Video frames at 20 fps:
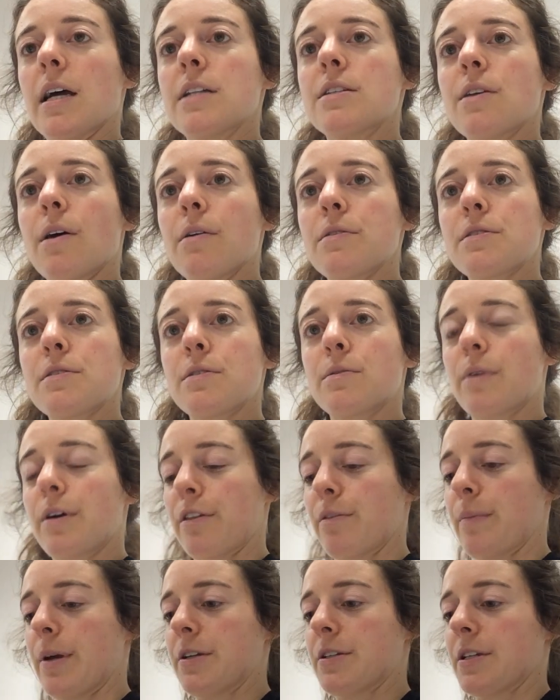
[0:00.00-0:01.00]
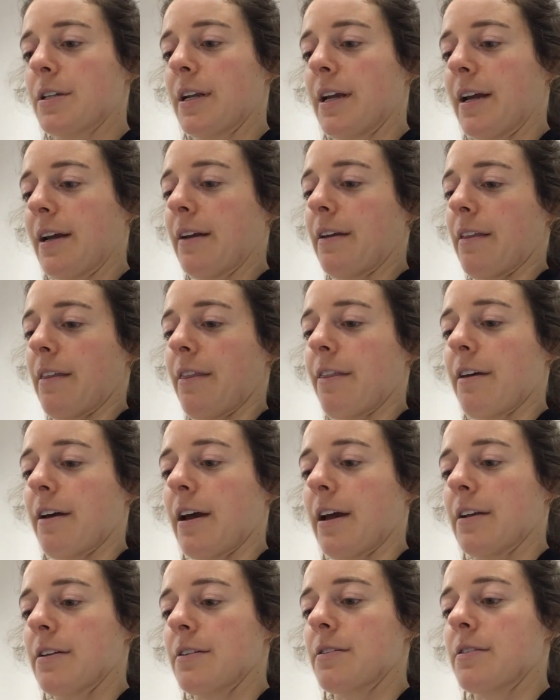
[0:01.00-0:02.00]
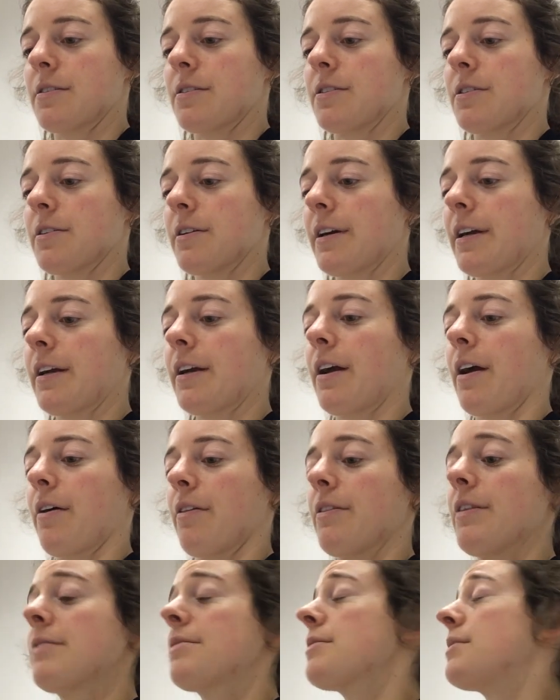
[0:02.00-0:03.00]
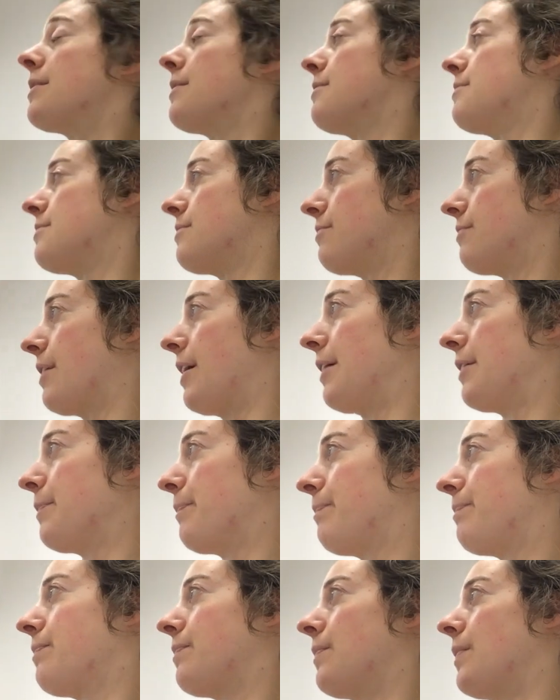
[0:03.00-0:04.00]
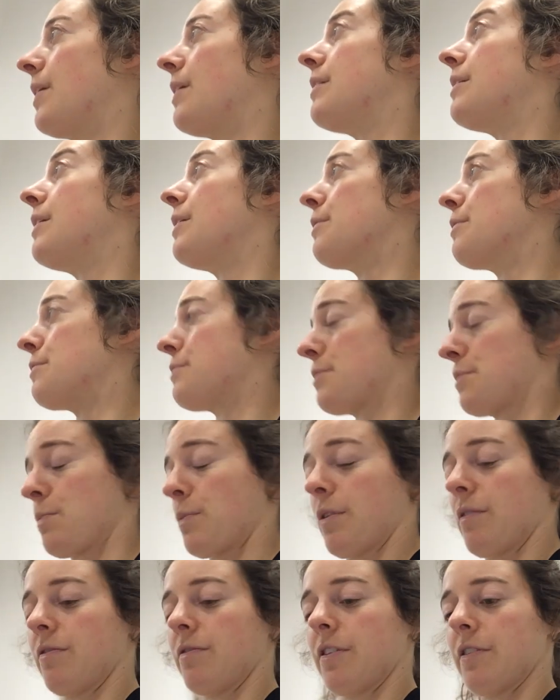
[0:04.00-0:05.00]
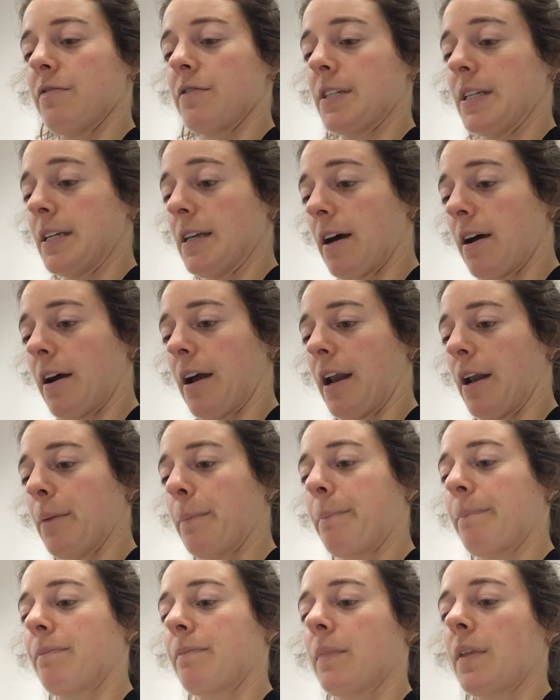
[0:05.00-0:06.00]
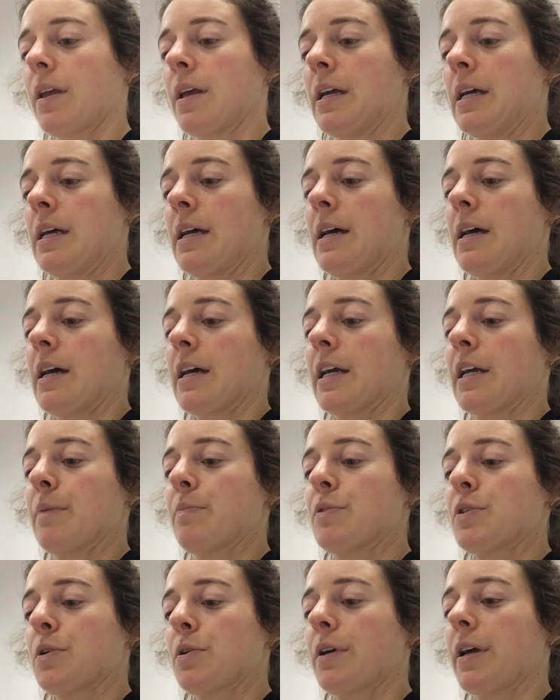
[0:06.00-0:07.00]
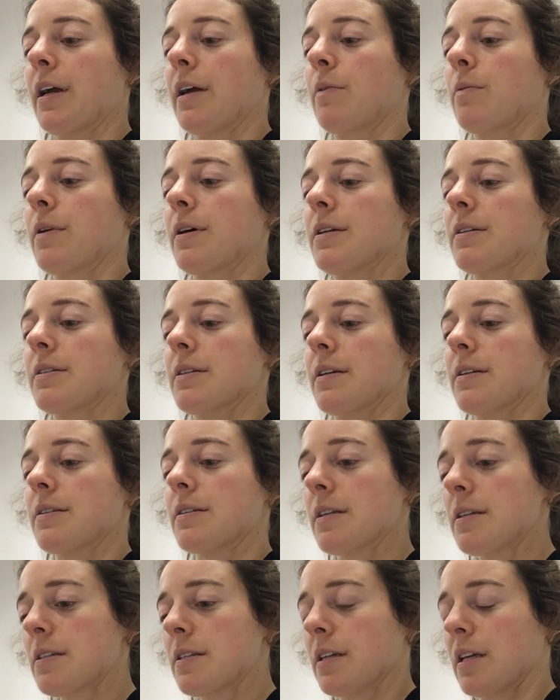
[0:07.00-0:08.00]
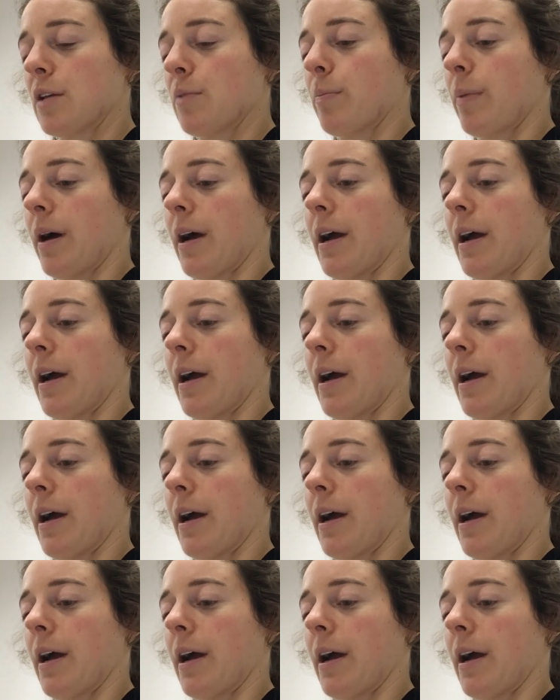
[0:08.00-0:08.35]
It's also worth mentioning that during this year's event, INEOS 159, Kipchoge was assisted